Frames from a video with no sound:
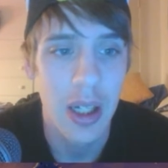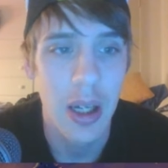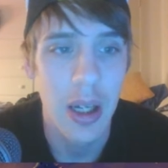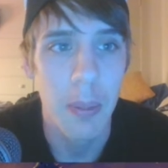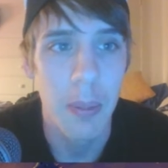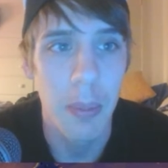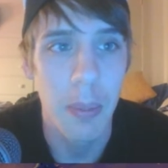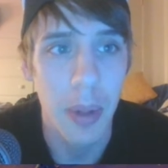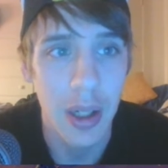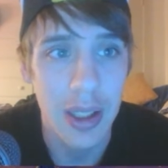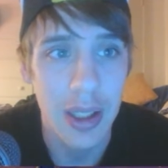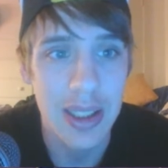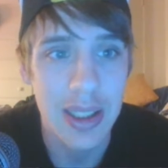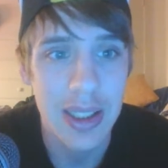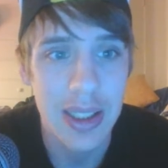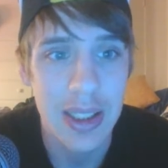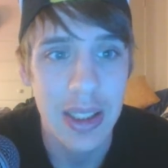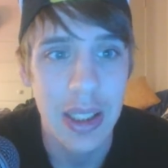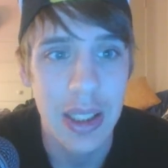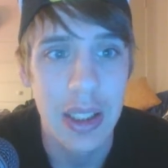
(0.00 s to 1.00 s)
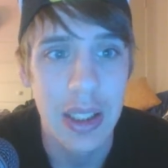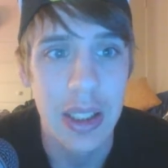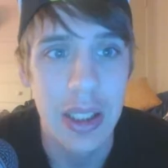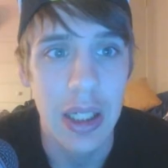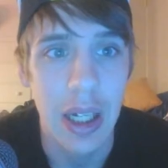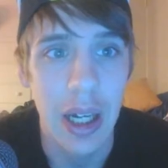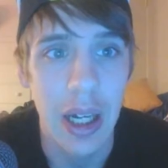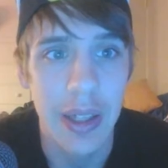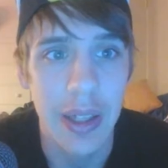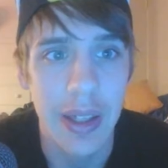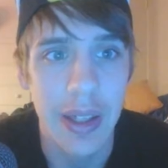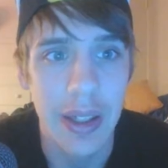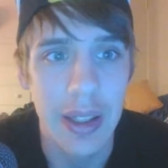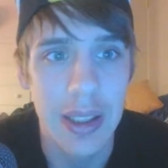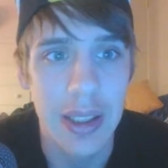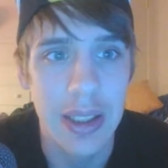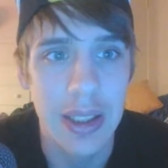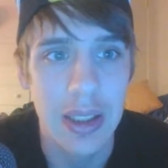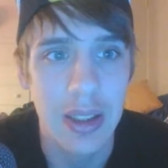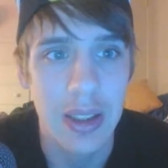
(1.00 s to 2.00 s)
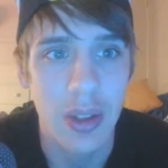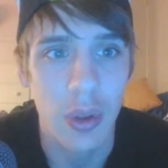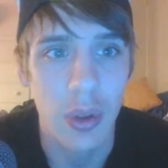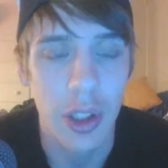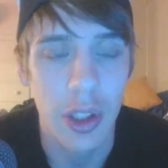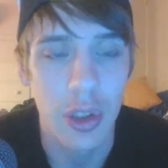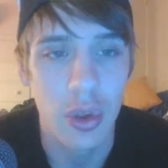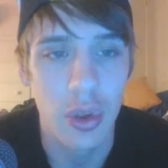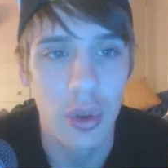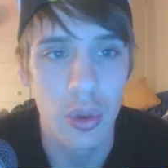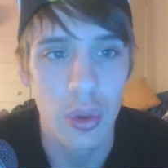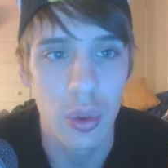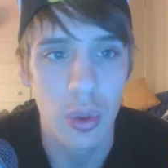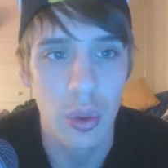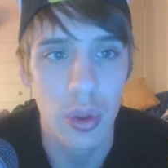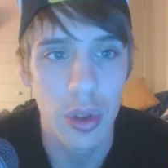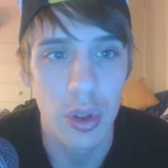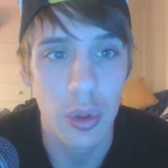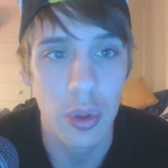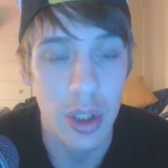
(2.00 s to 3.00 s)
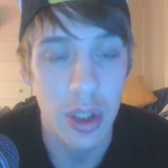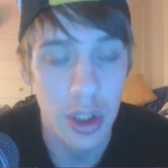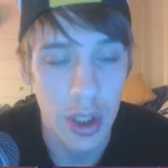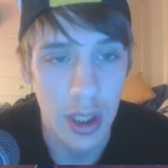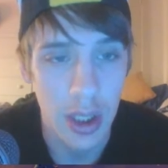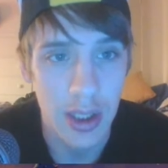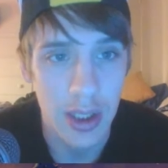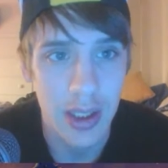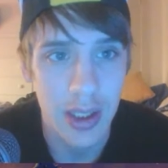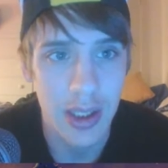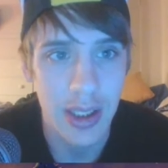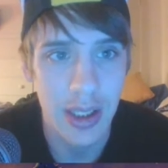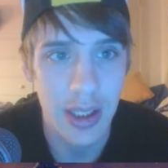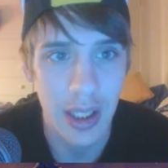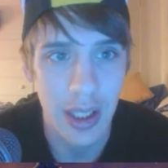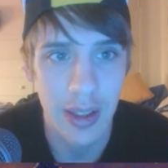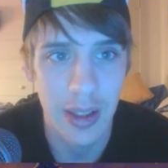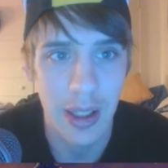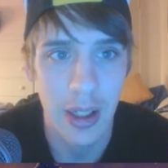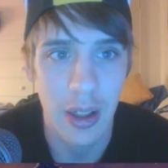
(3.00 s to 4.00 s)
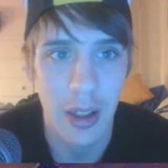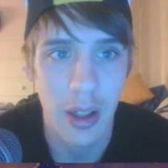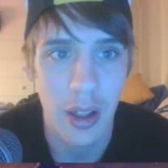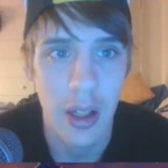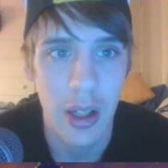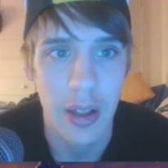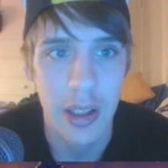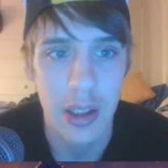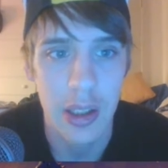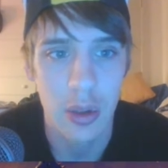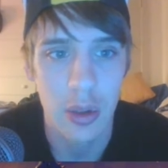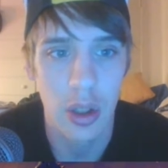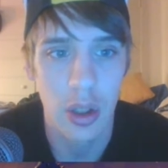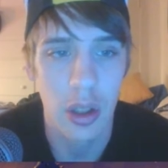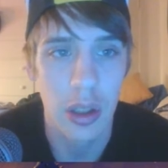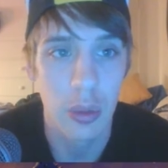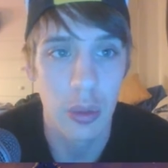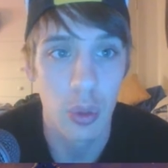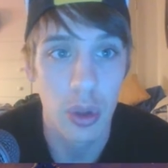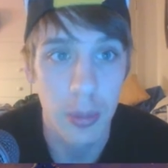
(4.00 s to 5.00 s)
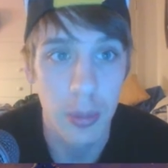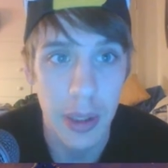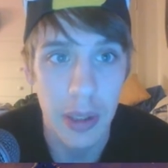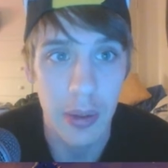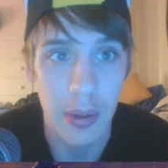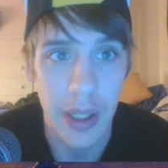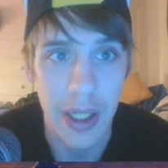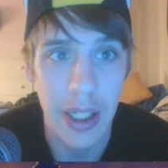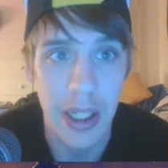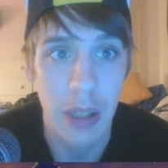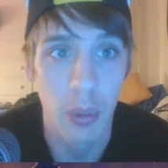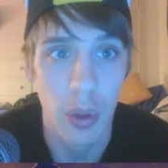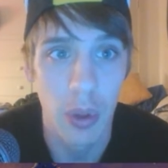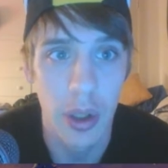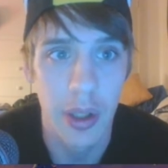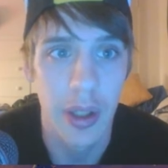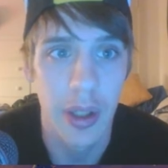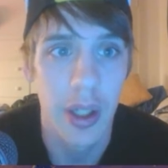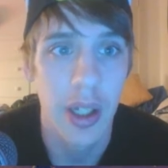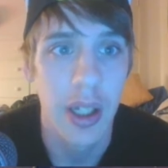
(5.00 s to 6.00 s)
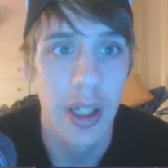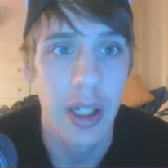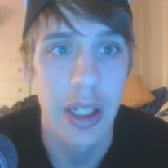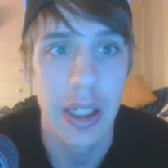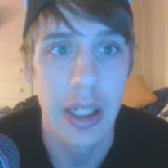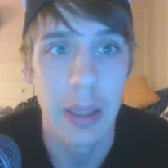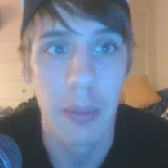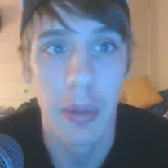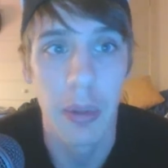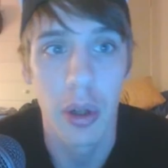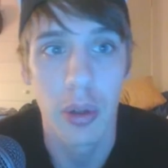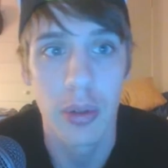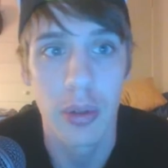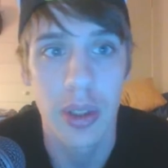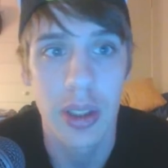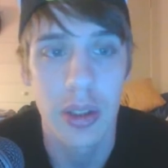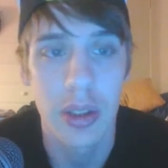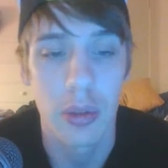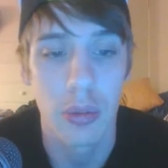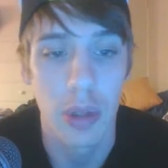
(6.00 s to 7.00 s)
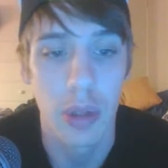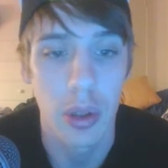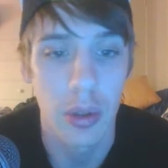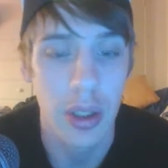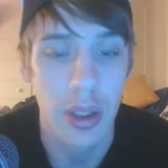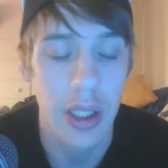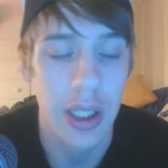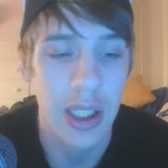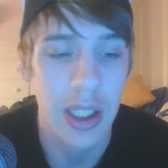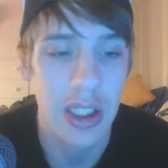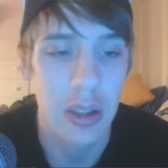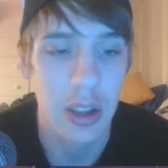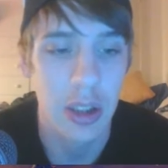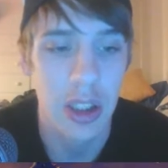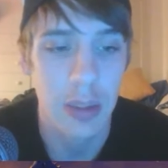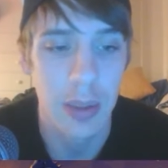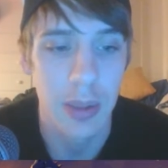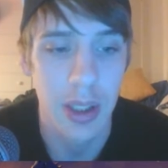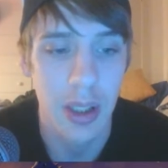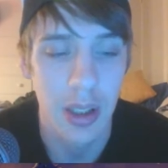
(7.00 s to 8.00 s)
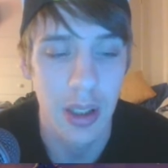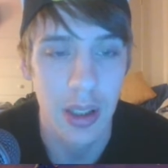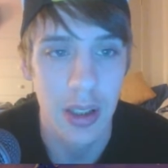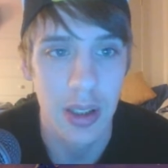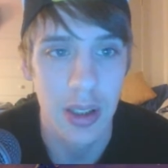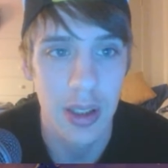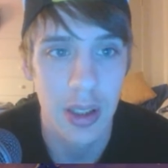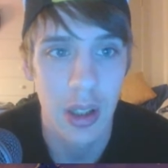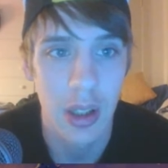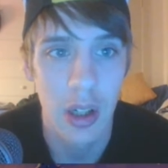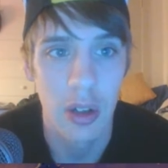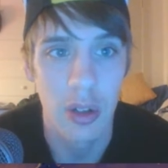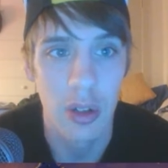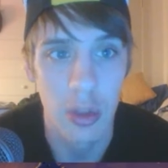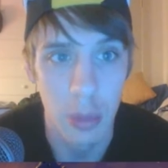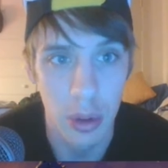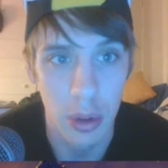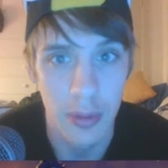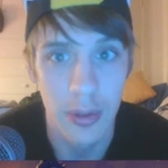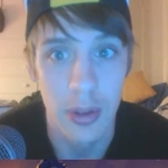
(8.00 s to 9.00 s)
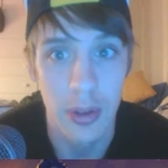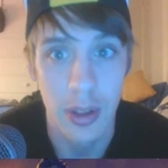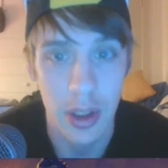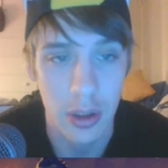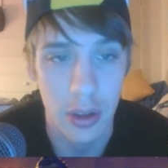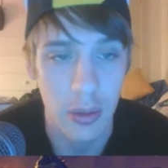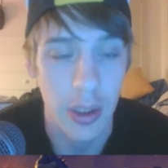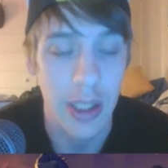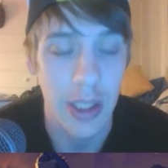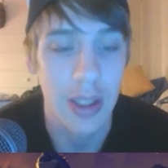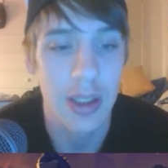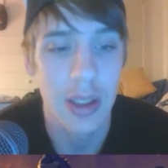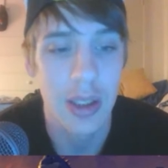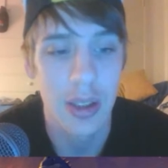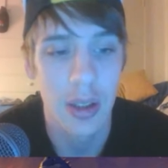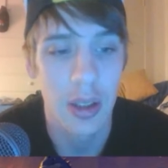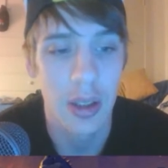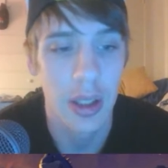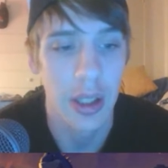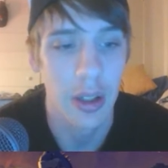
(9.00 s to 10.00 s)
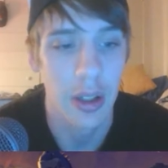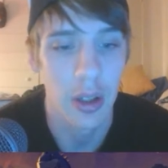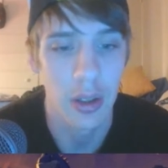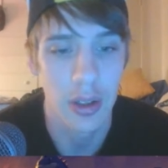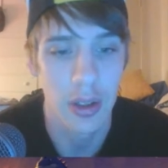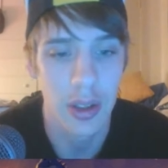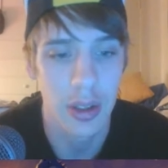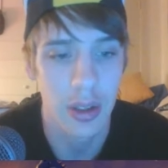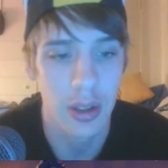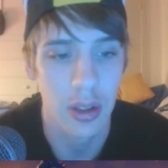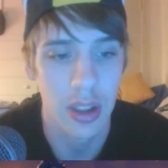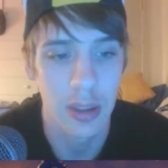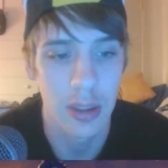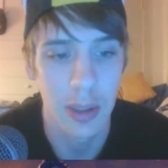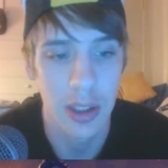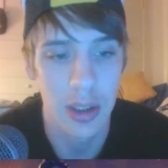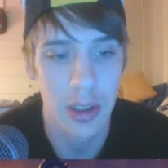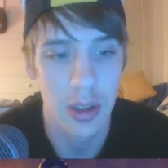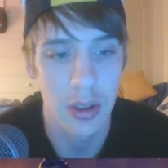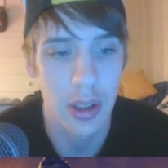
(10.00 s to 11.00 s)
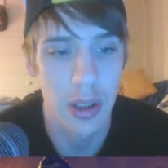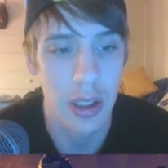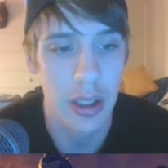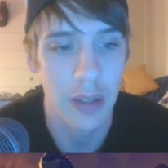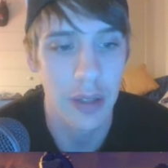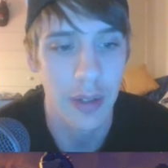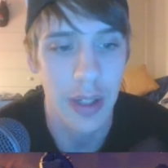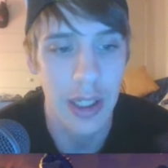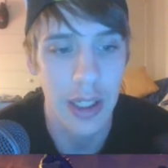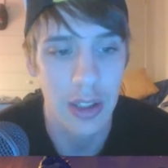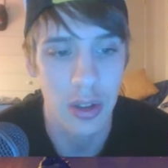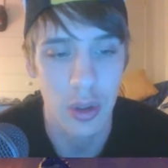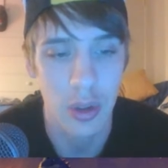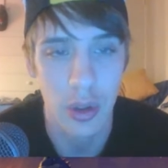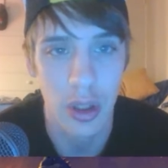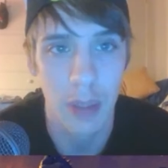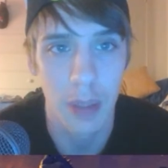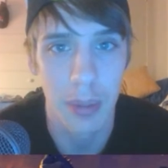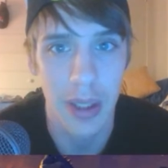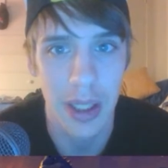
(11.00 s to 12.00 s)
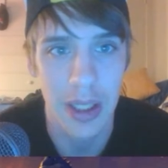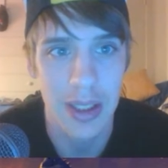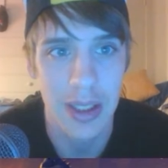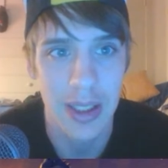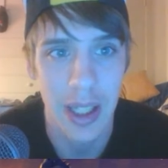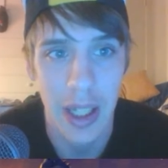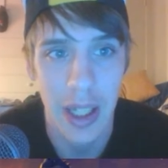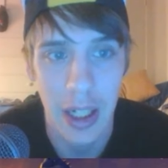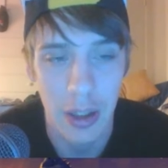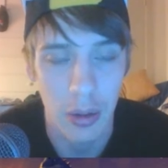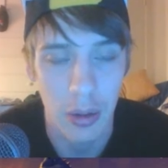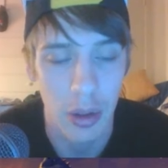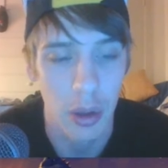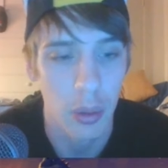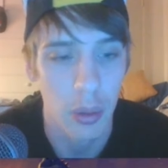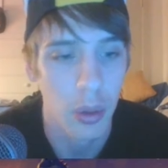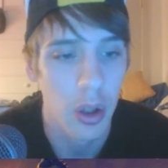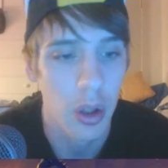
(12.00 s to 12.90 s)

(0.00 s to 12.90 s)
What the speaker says: but I think this is going to do its justice, and I think this card will be ran at 1 in most rogue decks, just because removal is great in Hearthstone, especially if you guys are going up against aggro